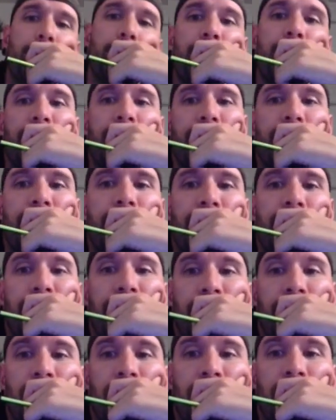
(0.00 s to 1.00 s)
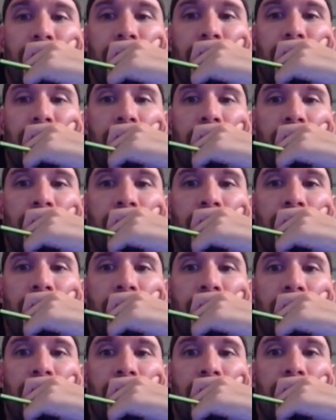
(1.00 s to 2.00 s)

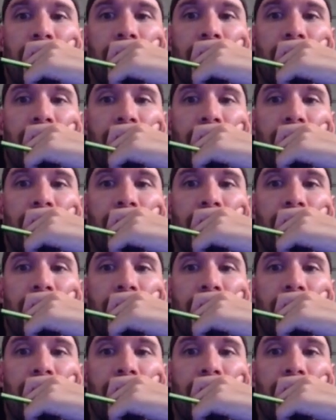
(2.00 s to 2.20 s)
Nothing is said.